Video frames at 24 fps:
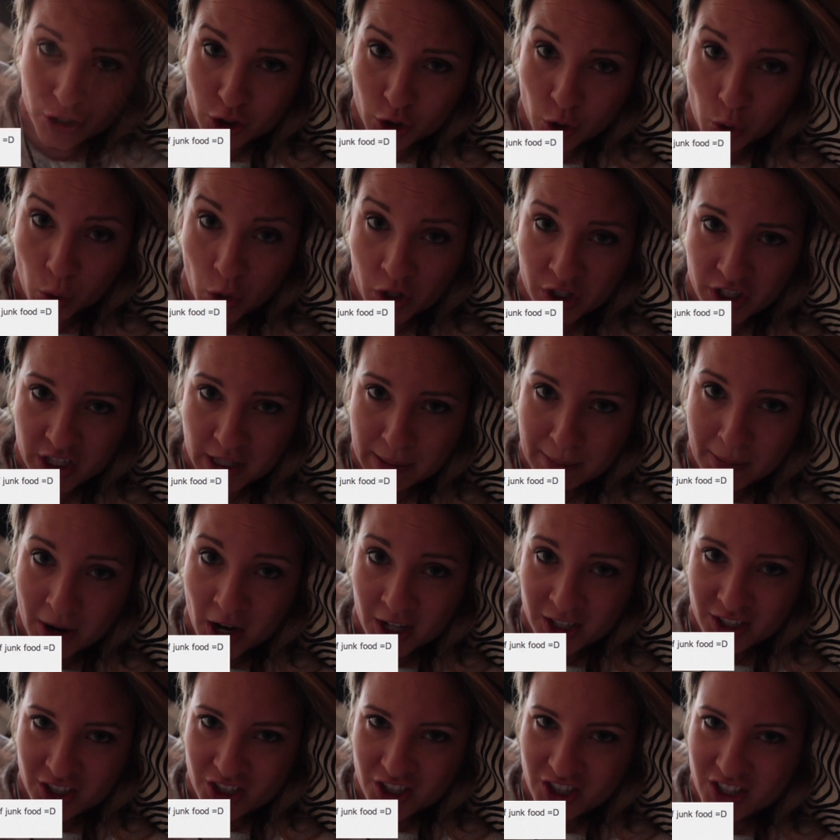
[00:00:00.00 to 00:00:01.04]
Squishy
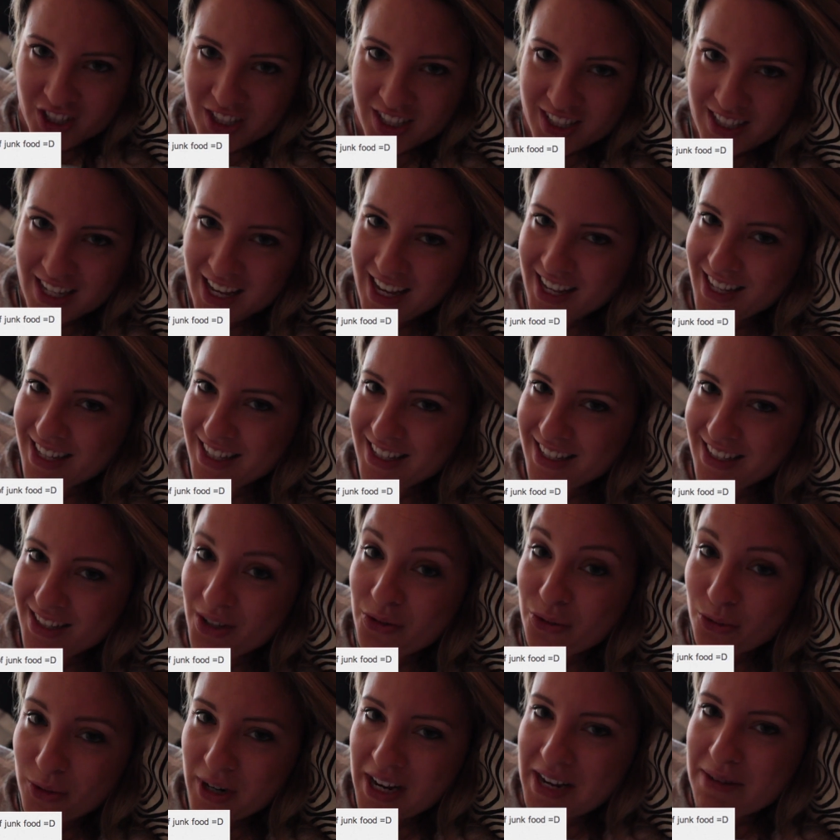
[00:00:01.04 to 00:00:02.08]
Monster says,
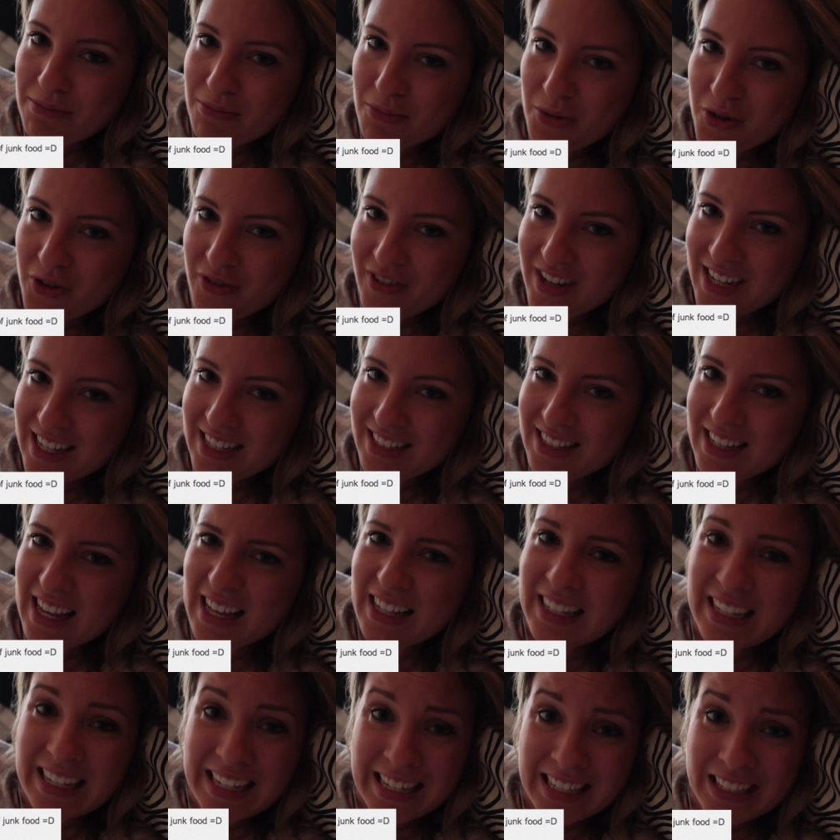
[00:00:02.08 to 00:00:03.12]
rent movies
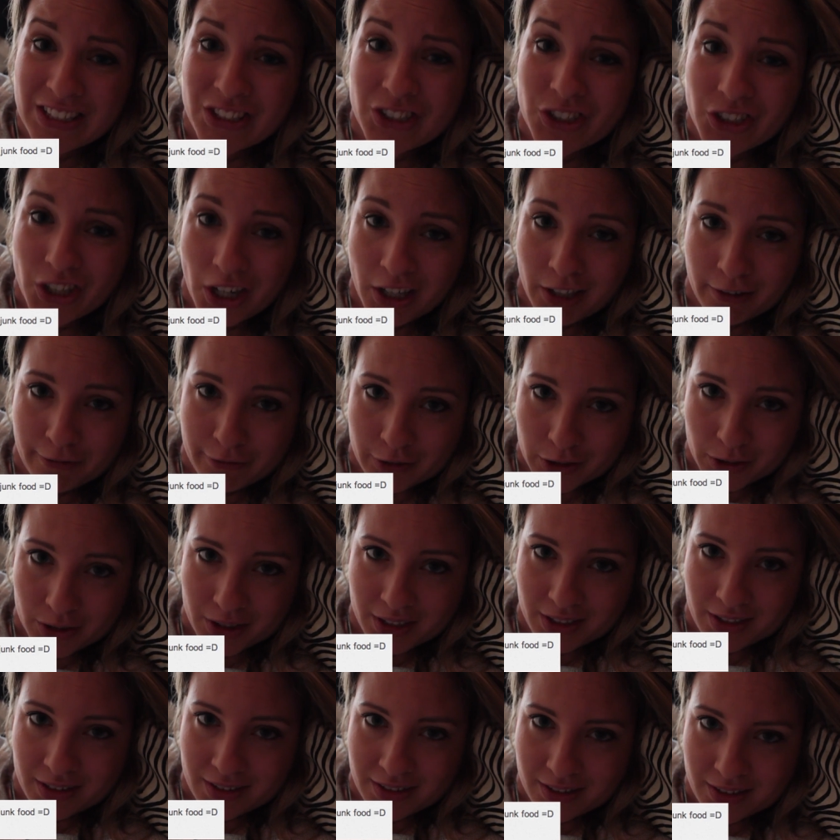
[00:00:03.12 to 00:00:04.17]
and eat junk
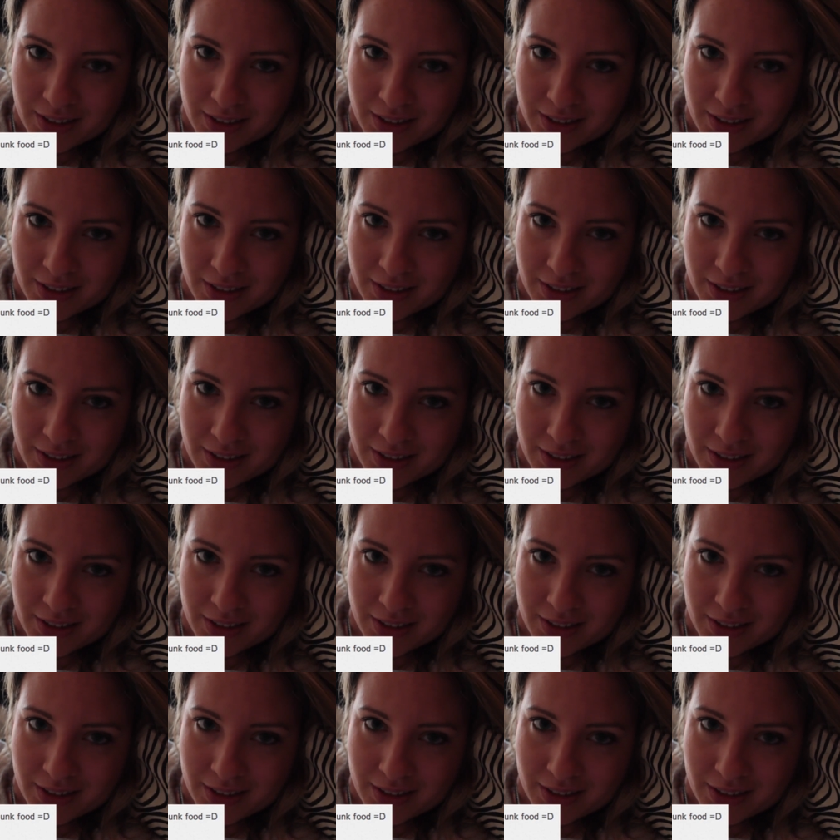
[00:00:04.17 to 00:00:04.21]
food.